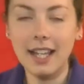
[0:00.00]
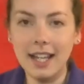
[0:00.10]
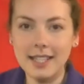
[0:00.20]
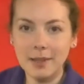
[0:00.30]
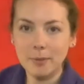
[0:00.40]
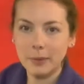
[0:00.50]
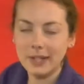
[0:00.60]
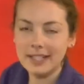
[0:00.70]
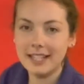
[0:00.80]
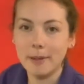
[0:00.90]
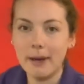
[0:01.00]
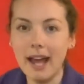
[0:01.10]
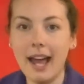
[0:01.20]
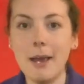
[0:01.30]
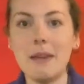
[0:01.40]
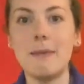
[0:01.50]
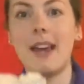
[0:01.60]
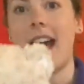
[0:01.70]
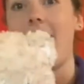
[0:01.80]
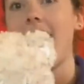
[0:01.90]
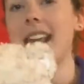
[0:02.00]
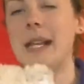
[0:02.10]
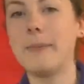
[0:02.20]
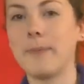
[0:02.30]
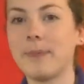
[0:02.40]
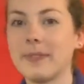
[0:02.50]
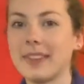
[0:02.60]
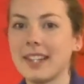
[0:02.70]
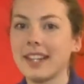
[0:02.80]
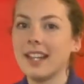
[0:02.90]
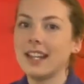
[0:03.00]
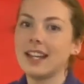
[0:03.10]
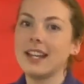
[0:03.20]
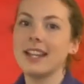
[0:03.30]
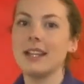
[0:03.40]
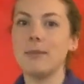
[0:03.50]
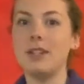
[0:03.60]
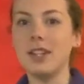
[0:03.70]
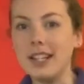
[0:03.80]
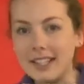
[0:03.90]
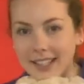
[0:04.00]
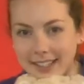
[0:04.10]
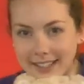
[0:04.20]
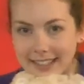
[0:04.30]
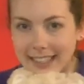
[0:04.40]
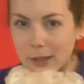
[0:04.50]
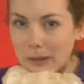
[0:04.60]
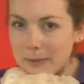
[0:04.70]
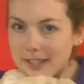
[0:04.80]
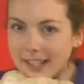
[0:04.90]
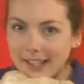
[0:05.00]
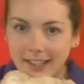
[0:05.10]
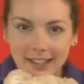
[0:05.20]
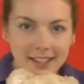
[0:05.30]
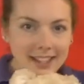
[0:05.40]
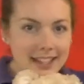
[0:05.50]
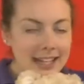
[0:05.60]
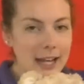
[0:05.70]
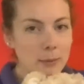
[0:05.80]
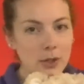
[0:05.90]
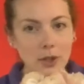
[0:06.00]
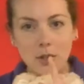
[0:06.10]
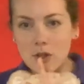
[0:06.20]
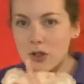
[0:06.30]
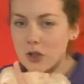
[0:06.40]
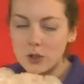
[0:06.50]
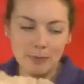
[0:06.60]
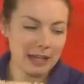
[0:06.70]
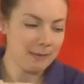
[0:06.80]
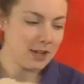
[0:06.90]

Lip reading: at some points, up high, baby, high. Then we do a little tickle, baby, tickle. And we do a shh, baby,